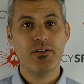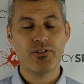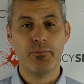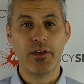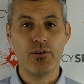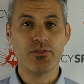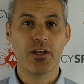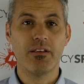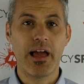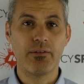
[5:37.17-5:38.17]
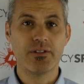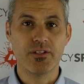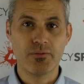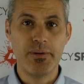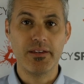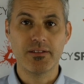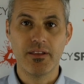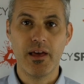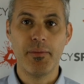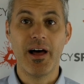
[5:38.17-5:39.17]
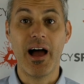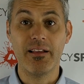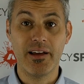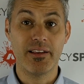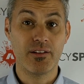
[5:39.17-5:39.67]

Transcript: So by using language that speaks to them and highlighting